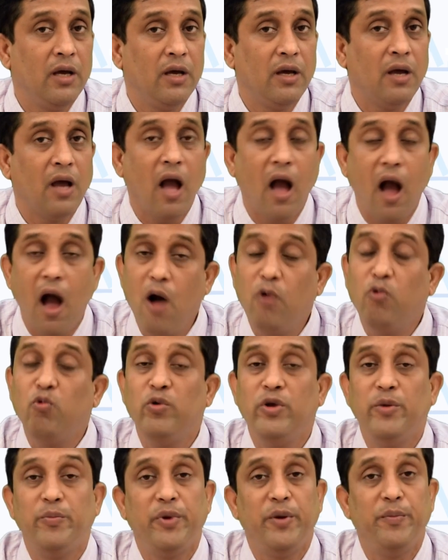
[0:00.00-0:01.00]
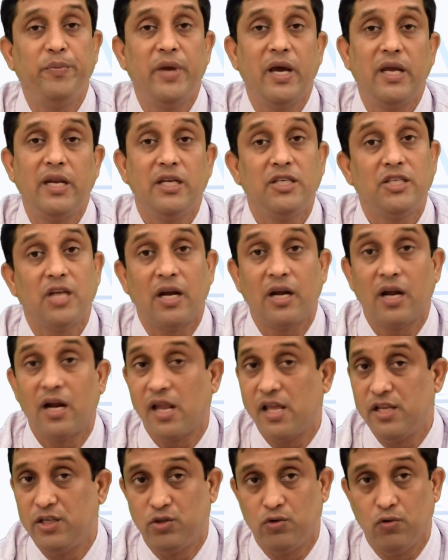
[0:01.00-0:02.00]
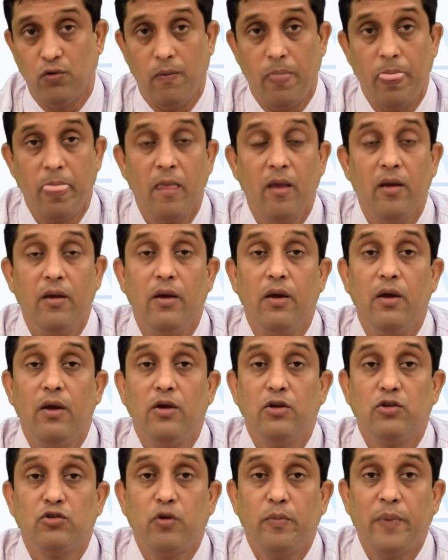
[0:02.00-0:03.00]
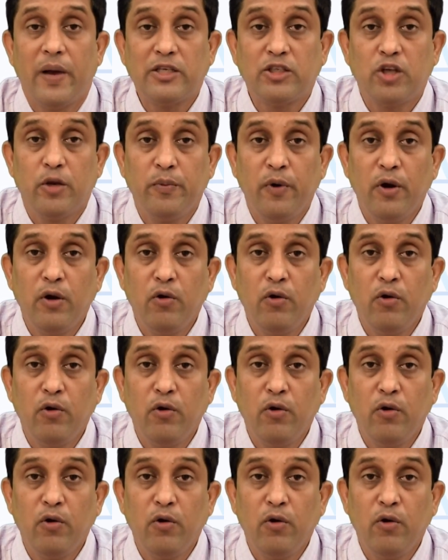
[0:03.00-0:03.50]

how we prepare a standardized tool. So first of all,